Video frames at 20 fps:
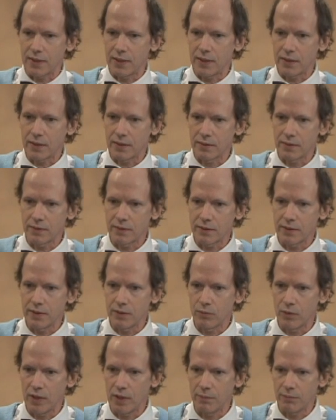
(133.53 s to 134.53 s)
I can see
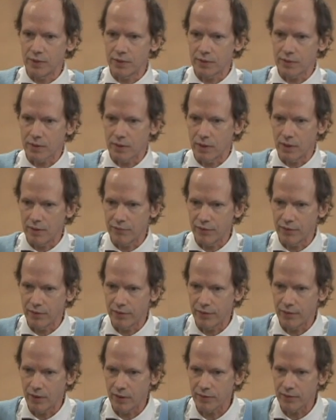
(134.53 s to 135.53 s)
why Mr. Coffin
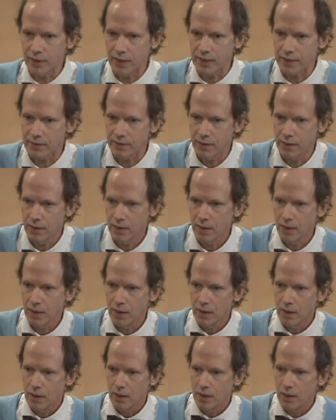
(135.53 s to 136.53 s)
thought that.
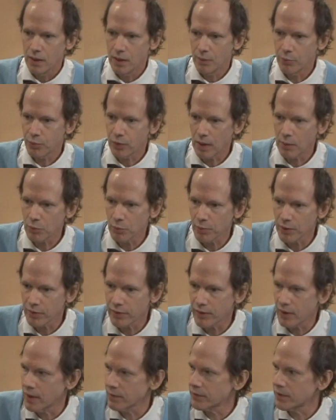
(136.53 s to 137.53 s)
He probably
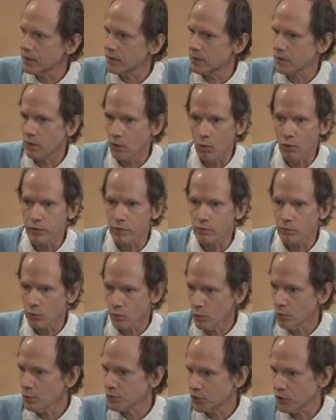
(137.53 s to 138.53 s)
thought that the golden
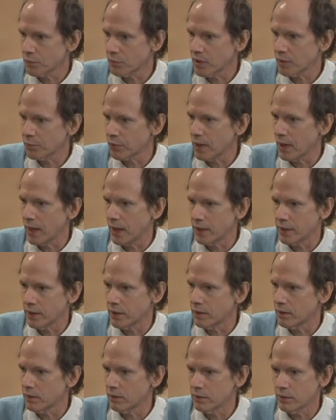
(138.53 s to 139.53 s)
rule should be applied
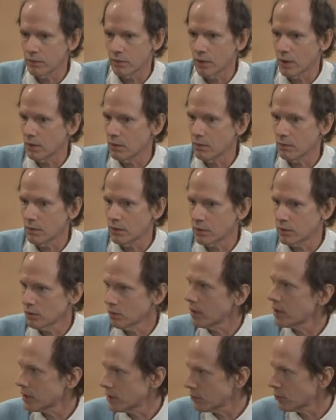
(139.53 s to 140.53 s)
here. You know,
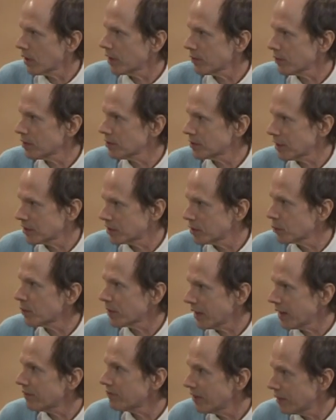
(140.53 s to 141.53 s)
do unto others as you
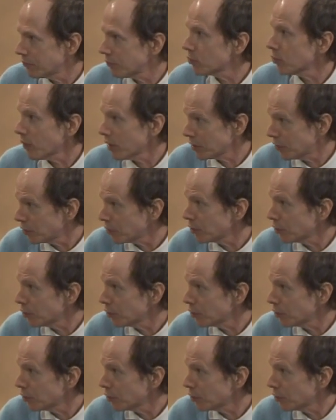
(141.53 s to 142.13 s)
would have them do unto